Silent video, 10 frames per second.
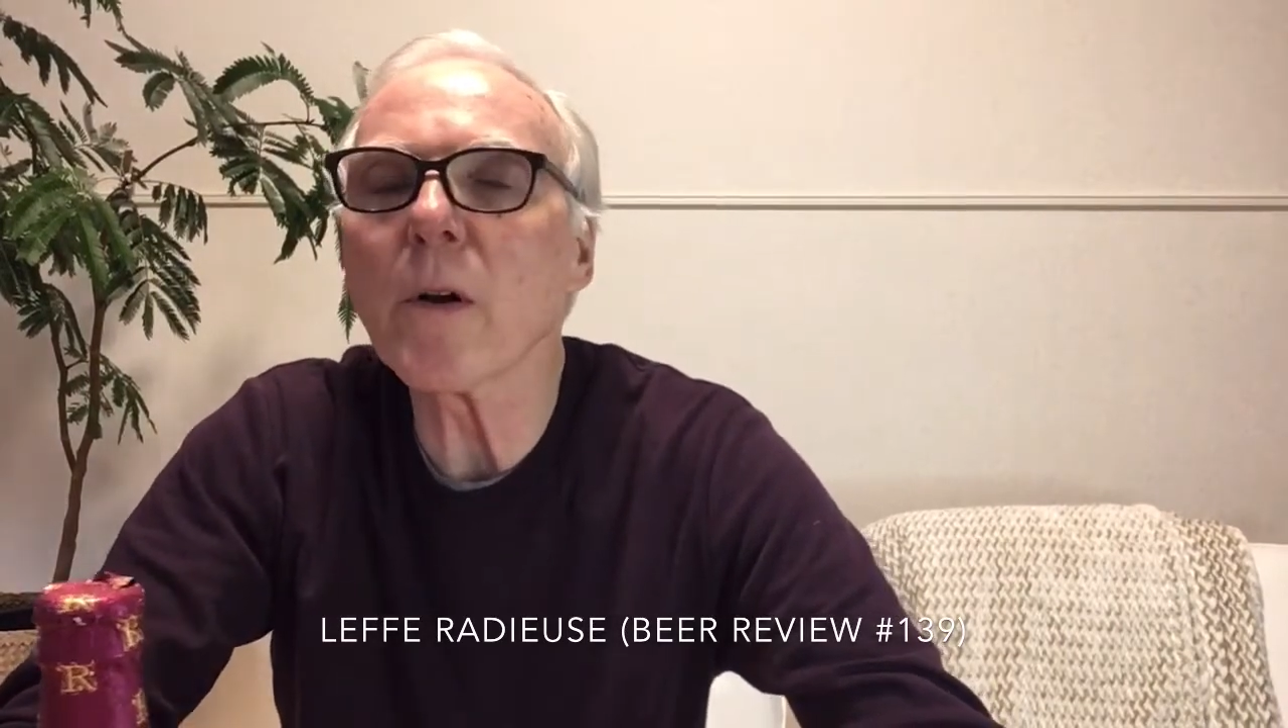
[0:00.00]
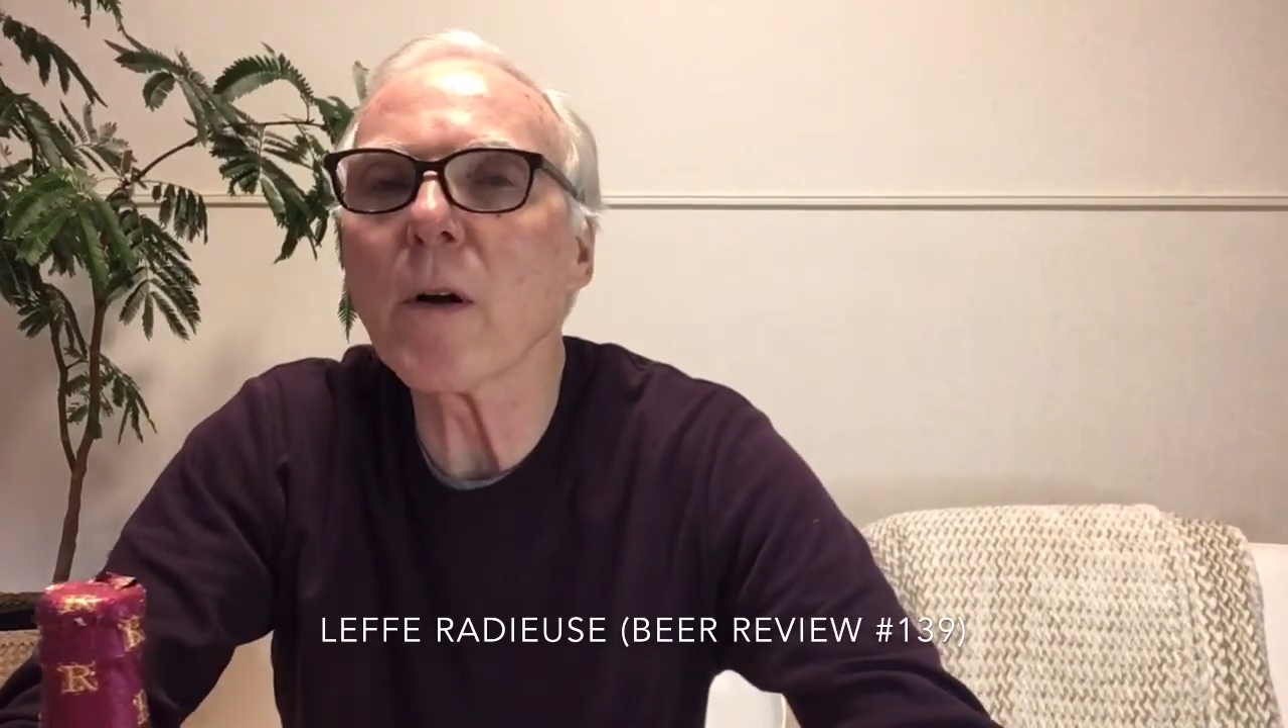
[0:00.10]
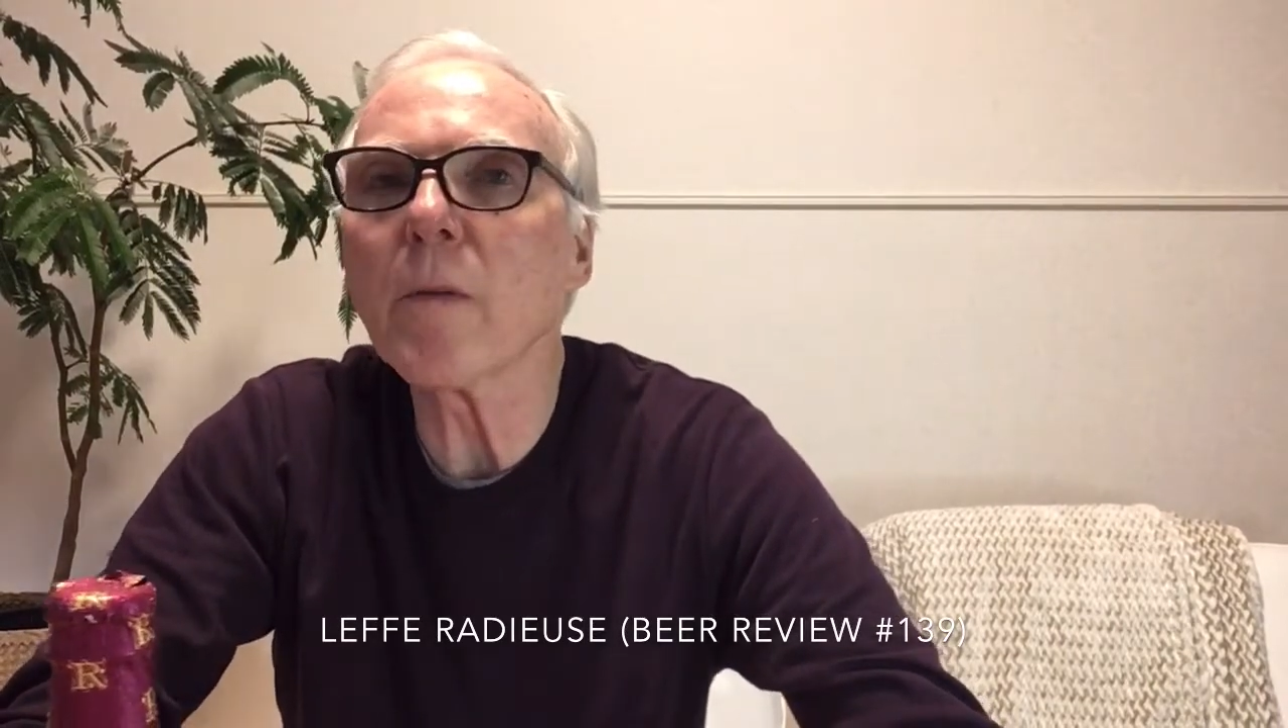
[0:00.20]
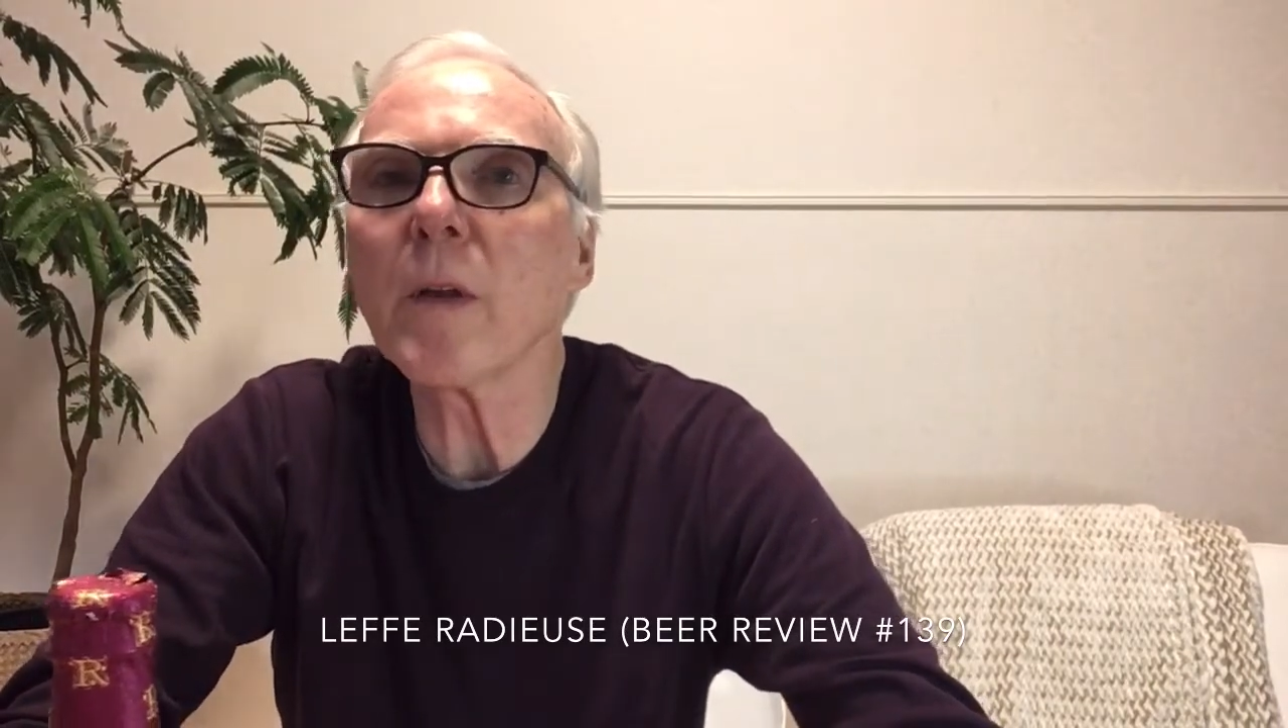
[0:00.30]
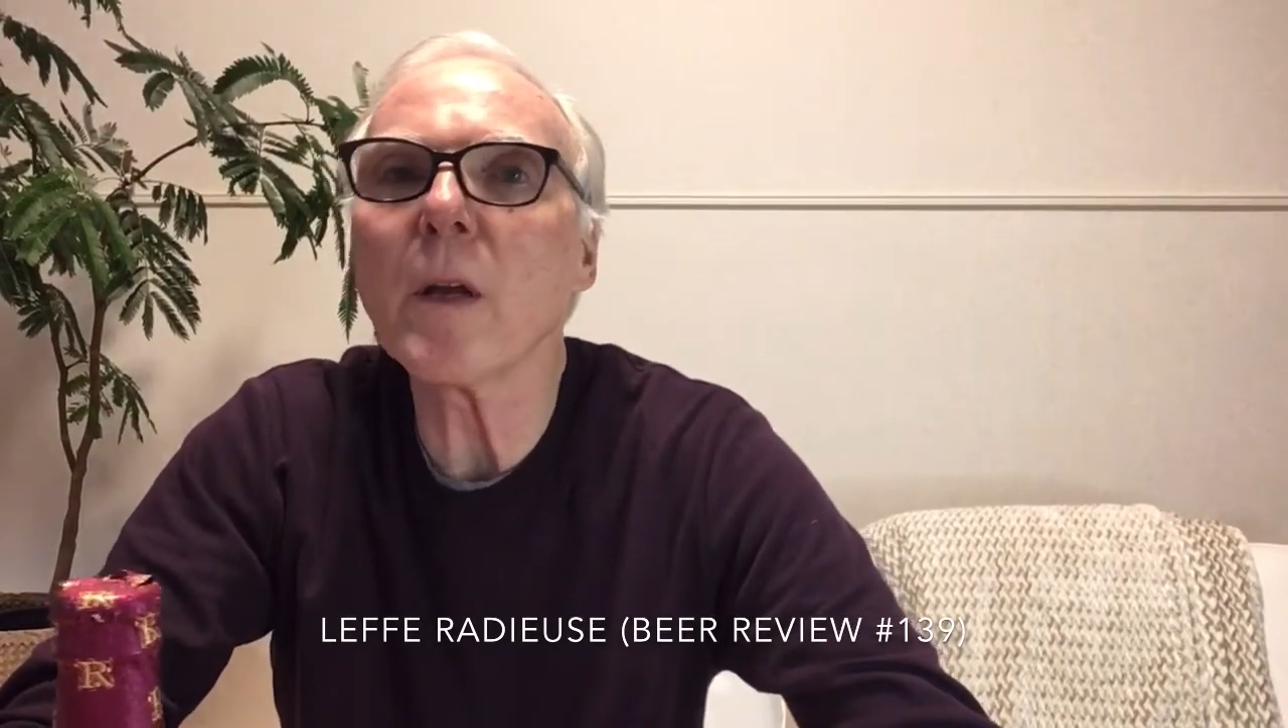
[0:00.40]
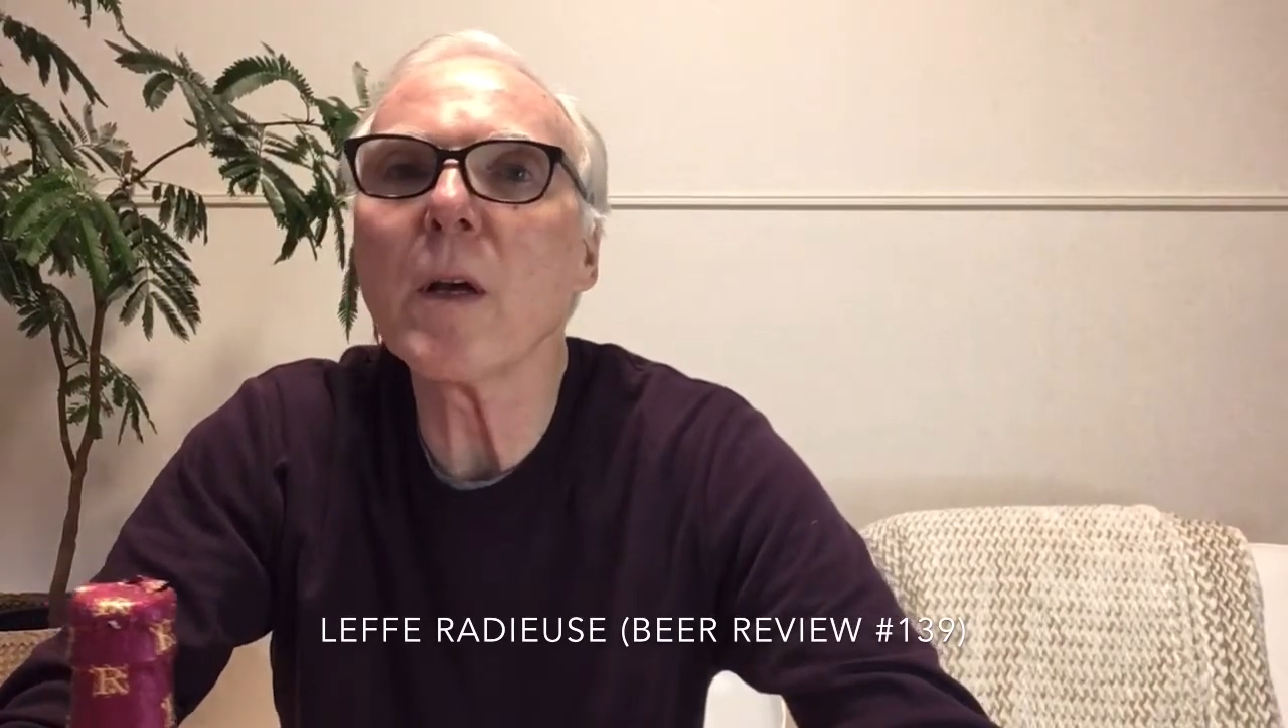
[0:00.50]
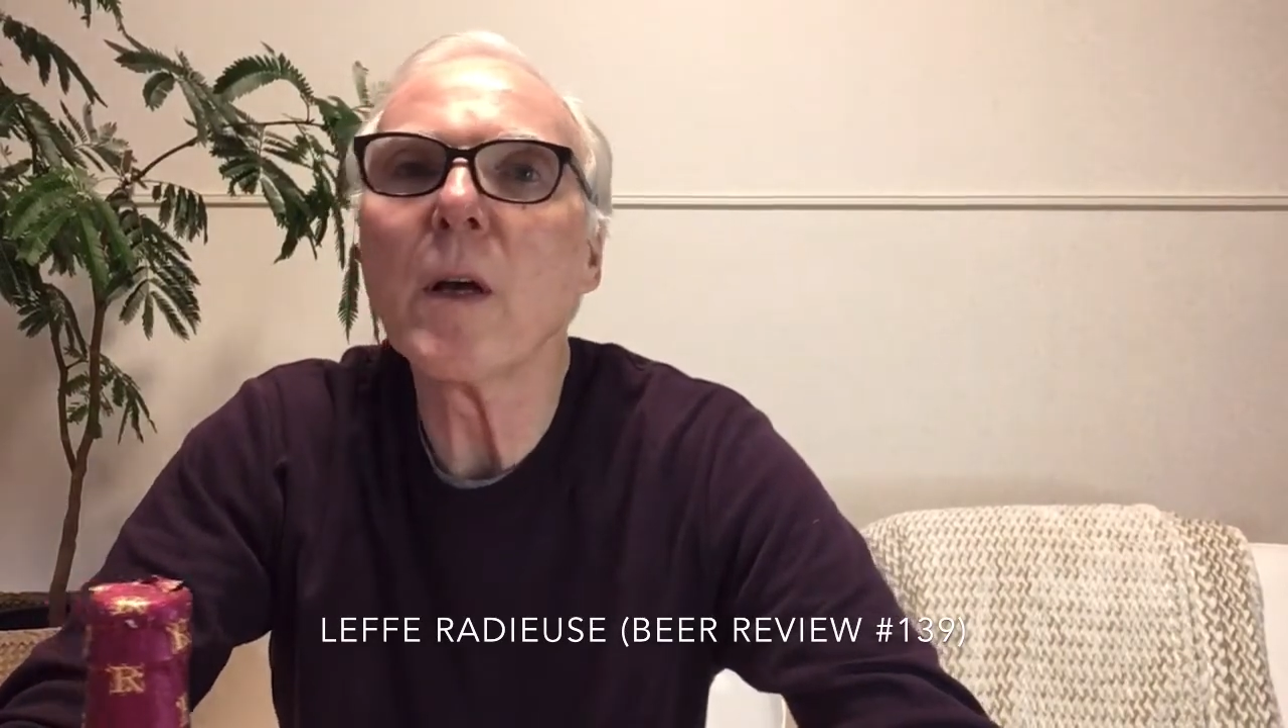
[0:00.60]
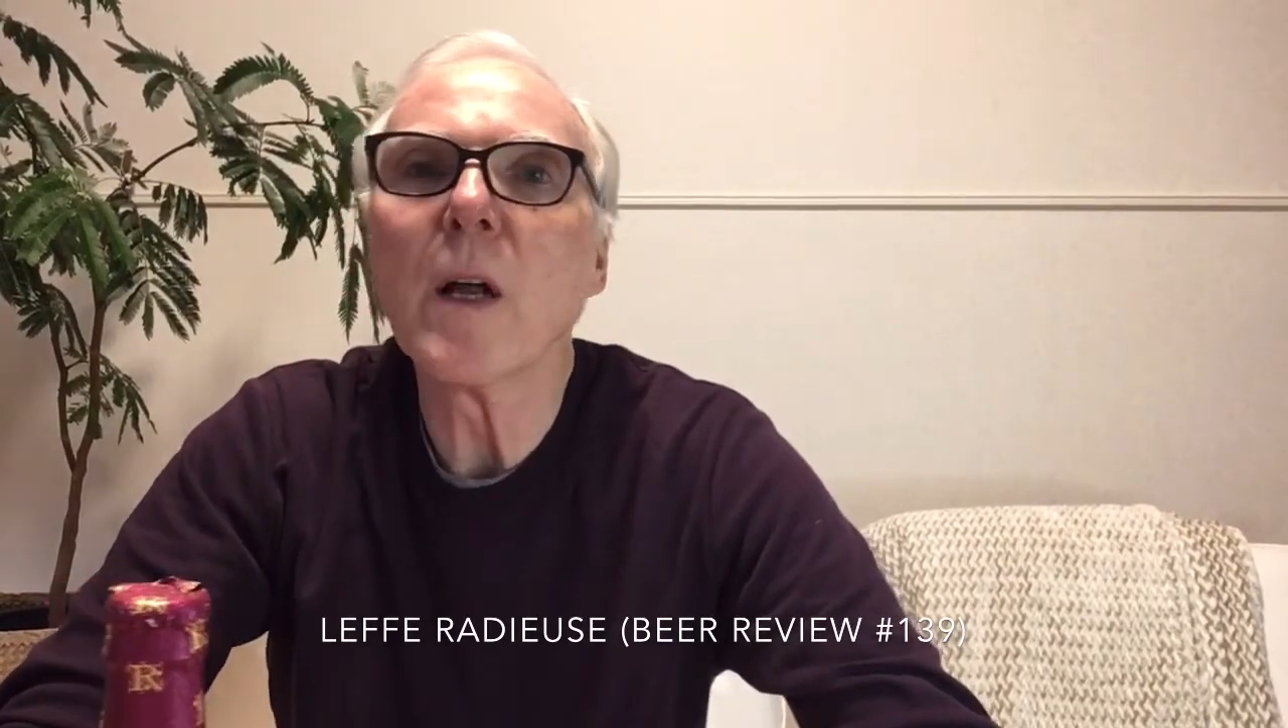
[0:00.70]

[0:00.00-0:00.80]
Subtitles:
of the